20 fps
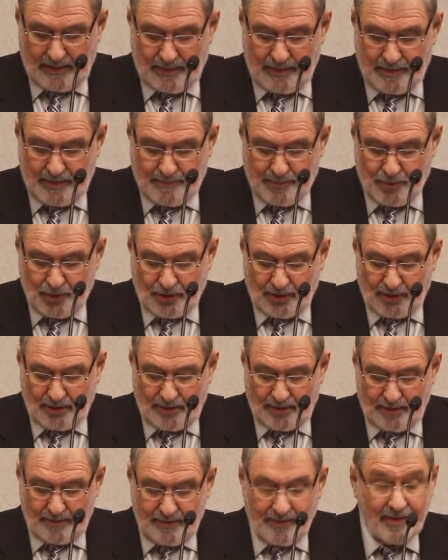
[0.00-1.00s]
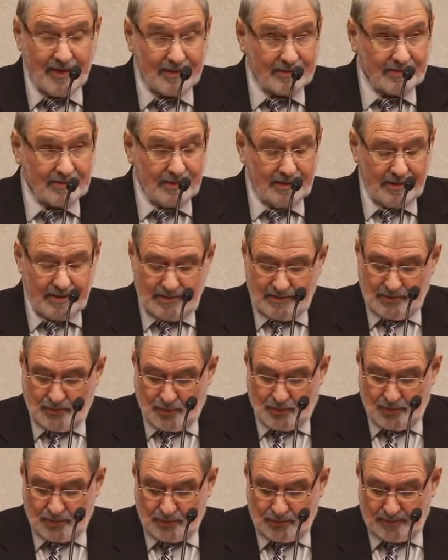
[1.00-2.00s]
the book thusly,
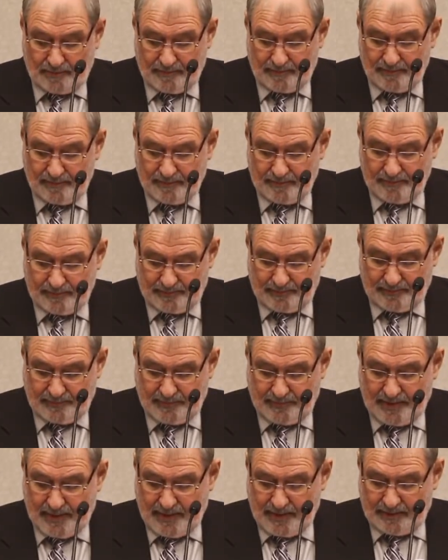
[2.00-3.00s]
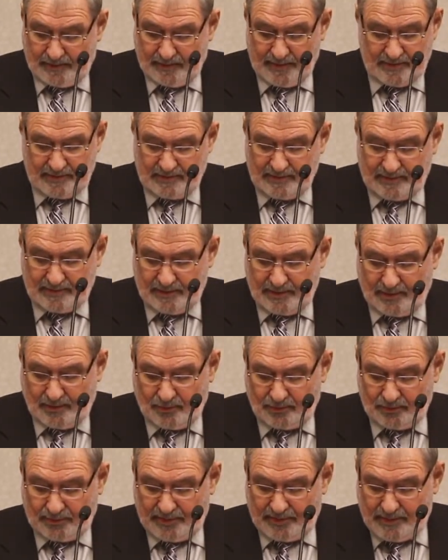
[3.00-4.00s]
quote, "This is the
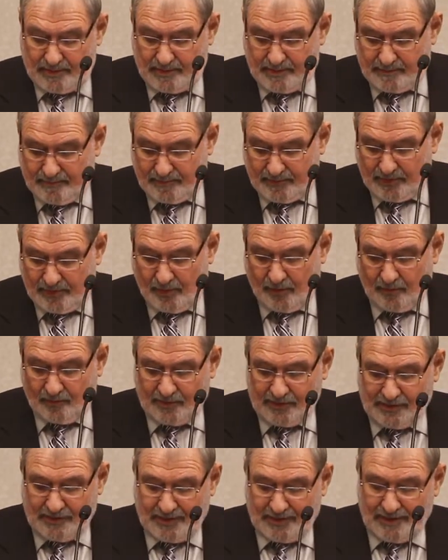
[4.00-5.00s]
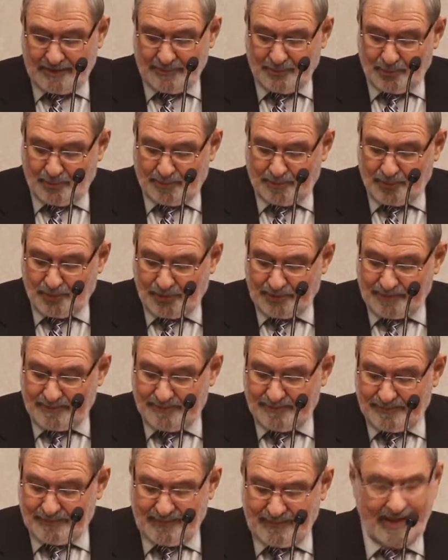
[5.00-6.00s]
only coffee table book
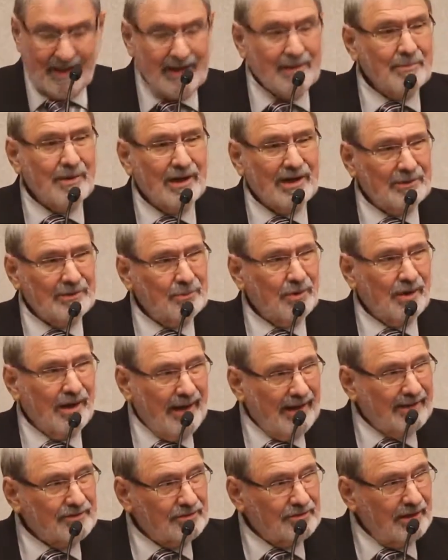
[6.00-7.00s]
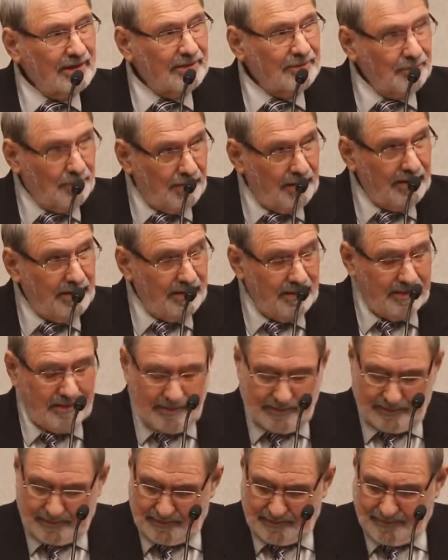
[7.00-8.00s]
anybody will actually read."
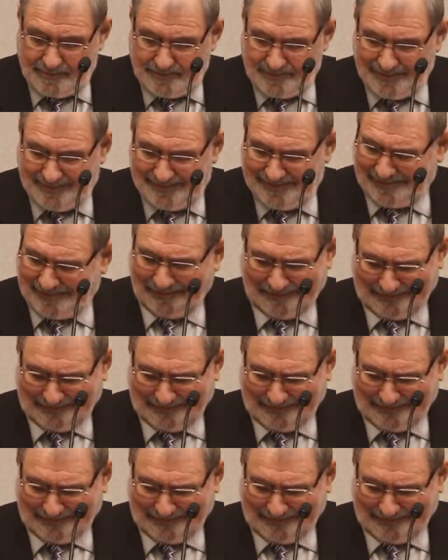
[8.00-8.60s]
Of